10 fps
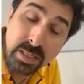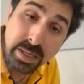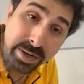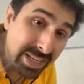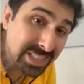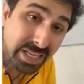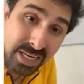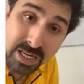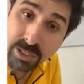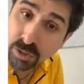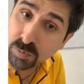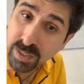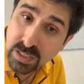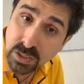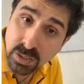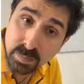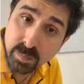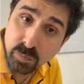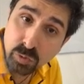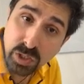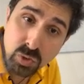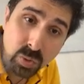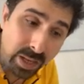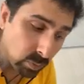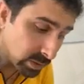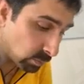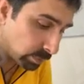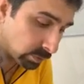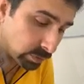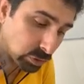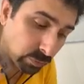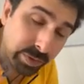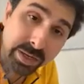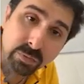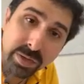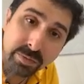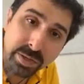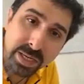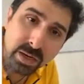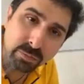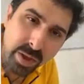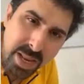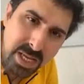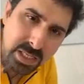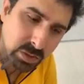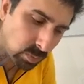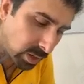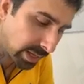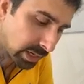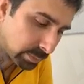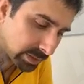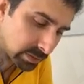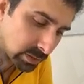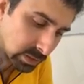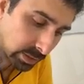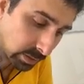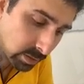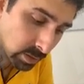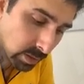Ring is again a continuous mass system. So just to calculate the moment of inertia of a ring, we have taken a very small element in this ring